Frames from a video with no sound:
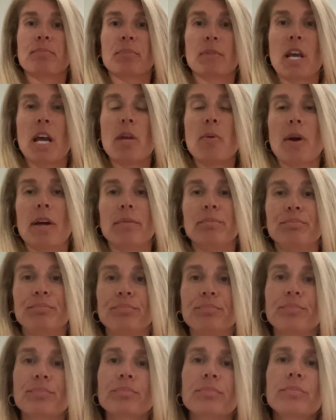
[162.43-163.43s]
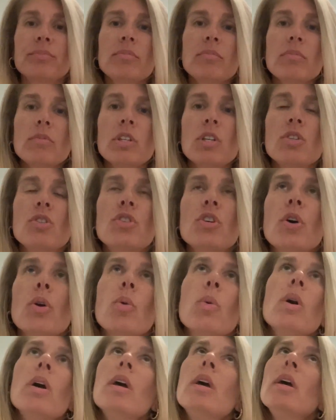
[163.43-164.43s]
Anyway,
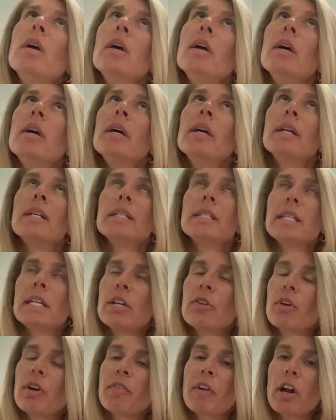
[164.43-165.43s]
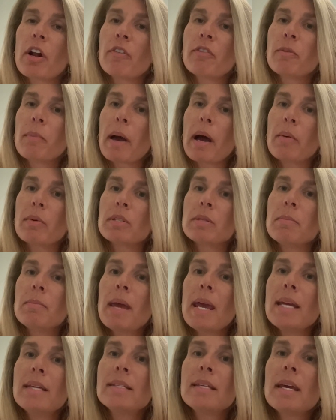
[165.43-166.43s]
so scenery right off the bat was
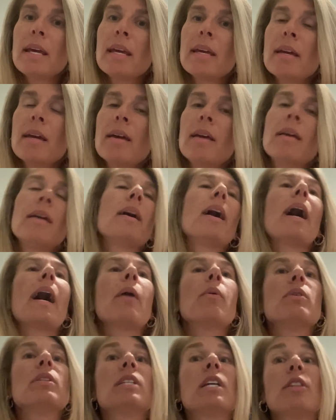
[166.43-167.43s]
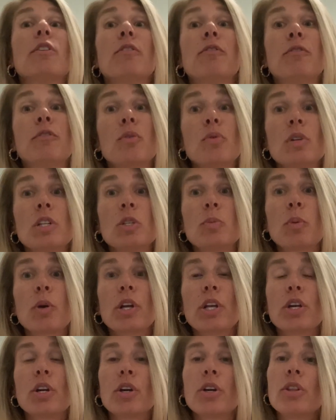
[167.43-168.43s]
amazing. I would say the food is
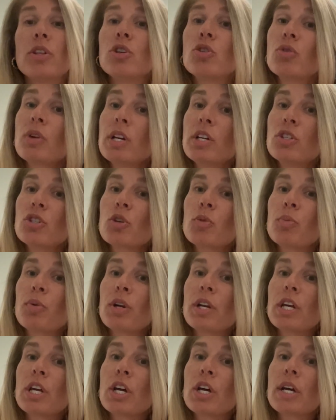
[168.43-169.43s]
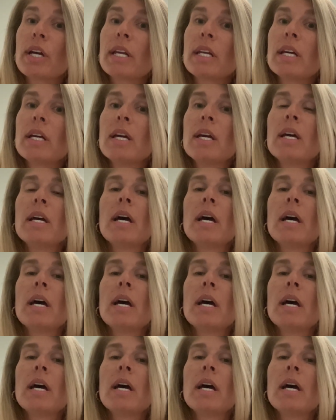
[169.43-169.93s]
pretty good. The drinks are pretty good.